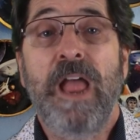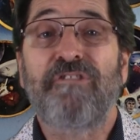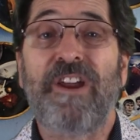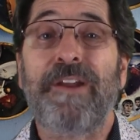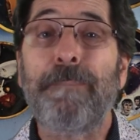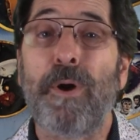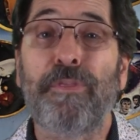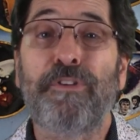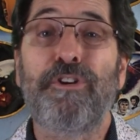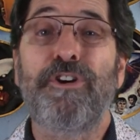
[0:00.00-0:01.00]
Sharing
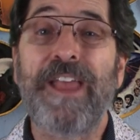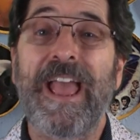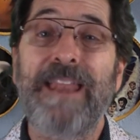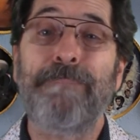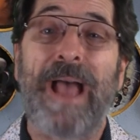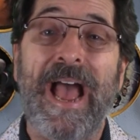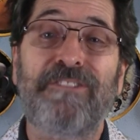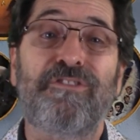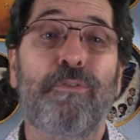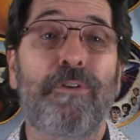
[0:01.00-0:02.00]
both good and bad
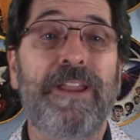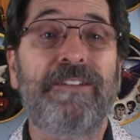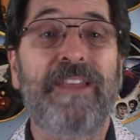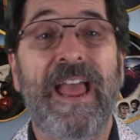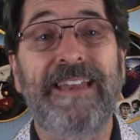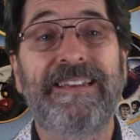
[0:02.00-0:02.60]
stories and